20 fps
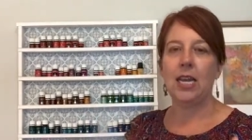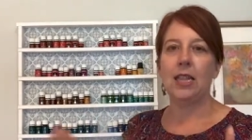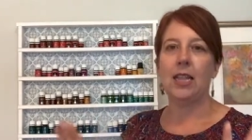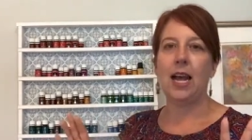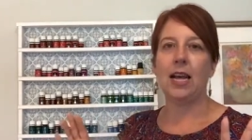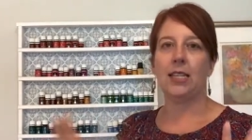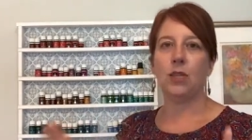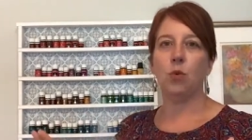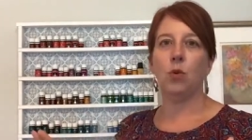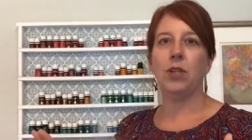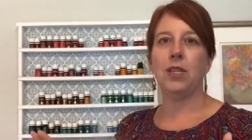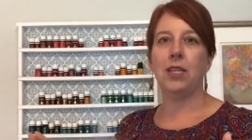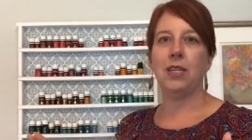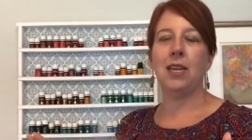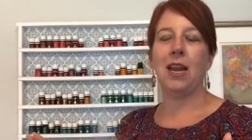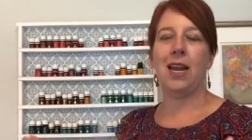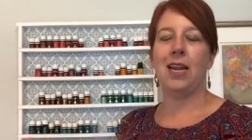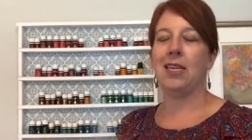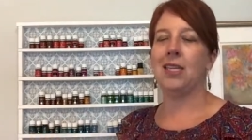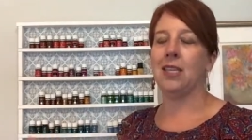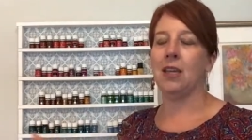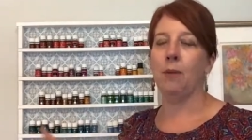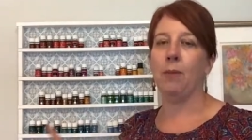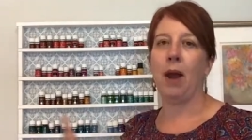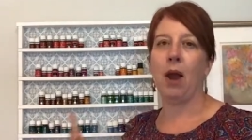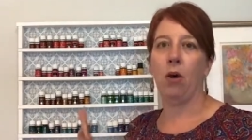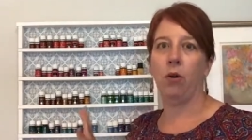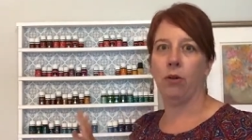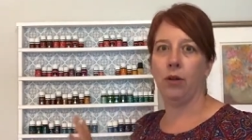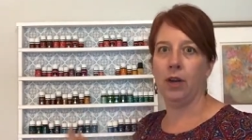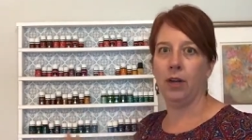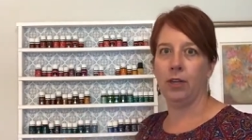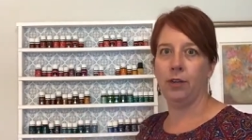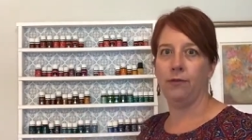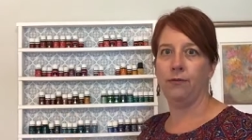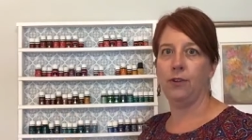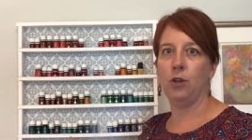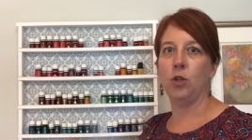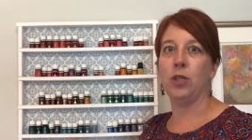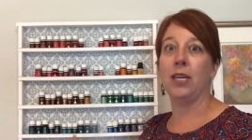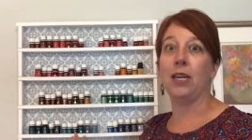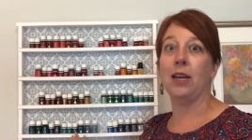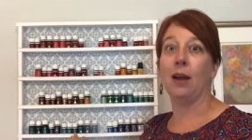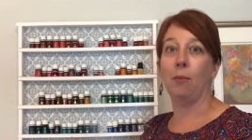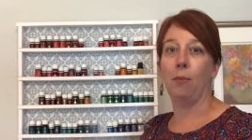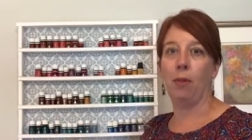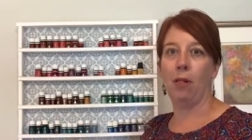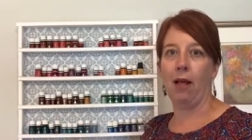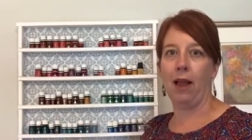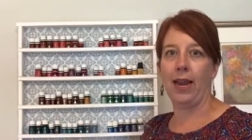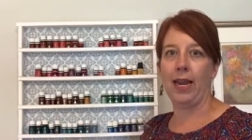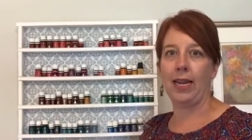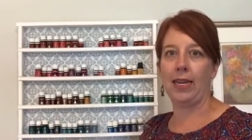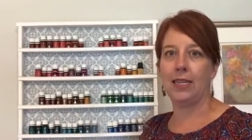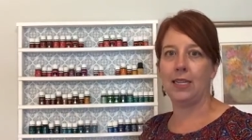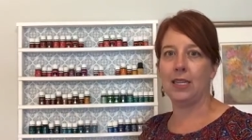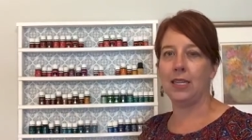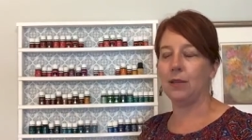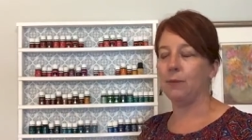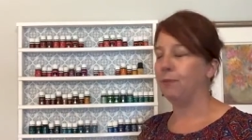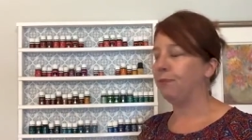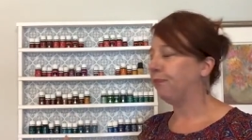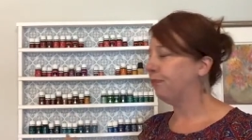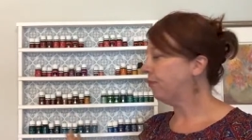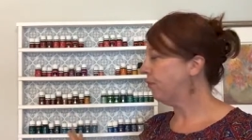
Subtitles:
That's what's nice about a diffusing appliance.